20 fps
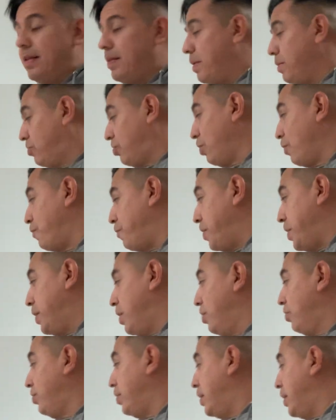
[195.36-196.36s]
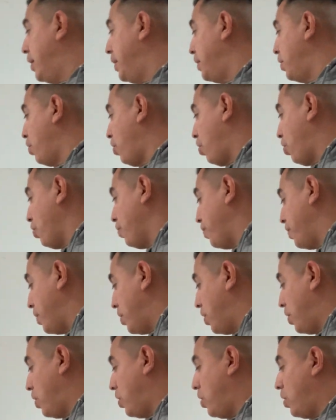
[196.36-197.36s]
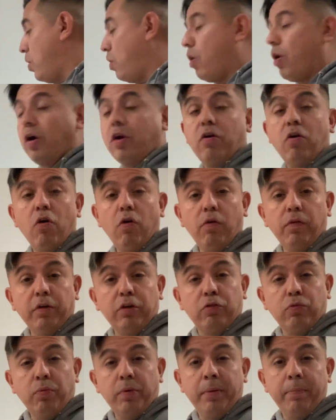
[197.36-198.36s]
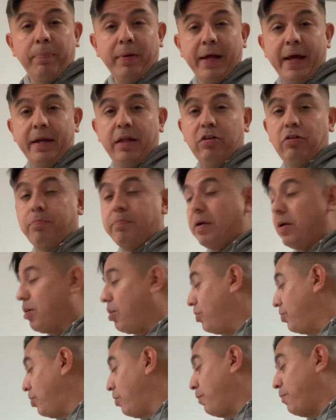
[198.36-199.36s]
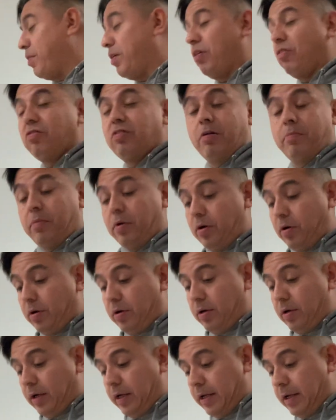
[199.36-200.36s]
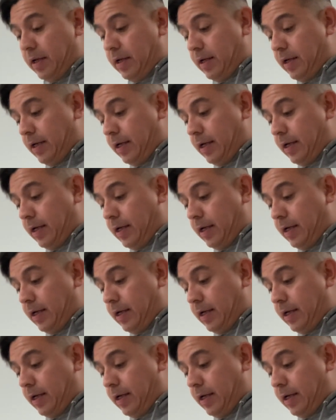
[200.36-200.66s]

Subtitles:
So Venus and Earth are called the twin planets because they're very similar in